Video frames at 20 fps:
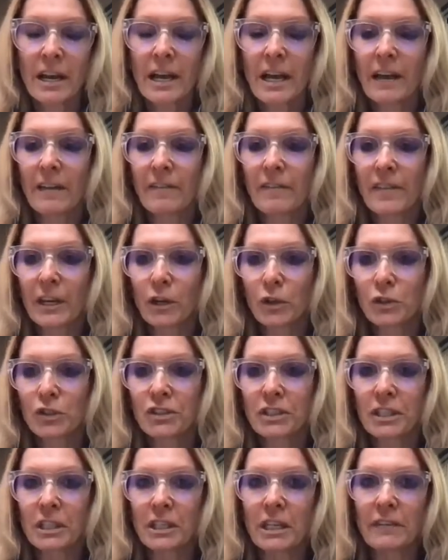and they'll
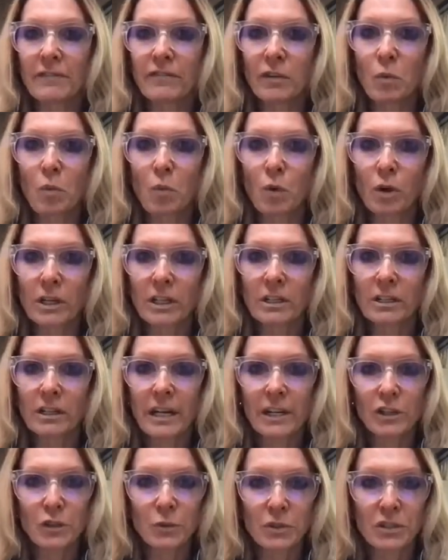see if a worker
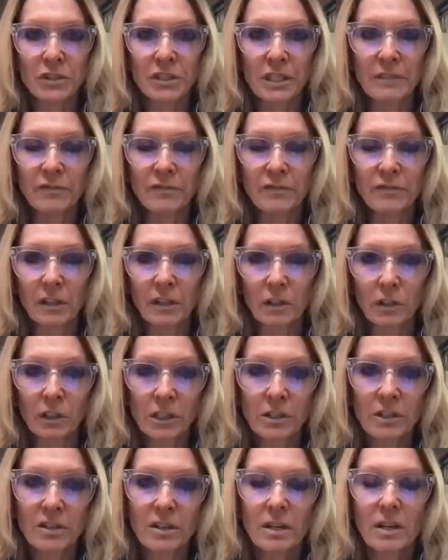has received an
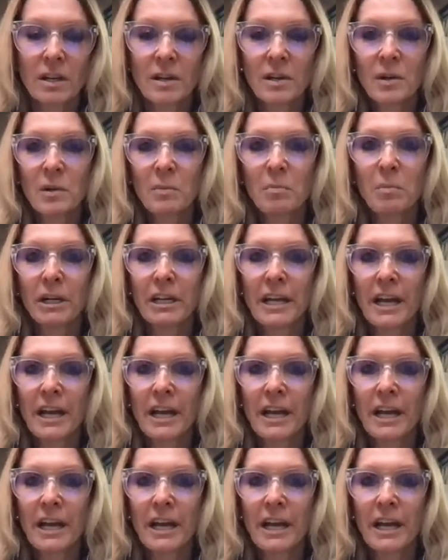alert but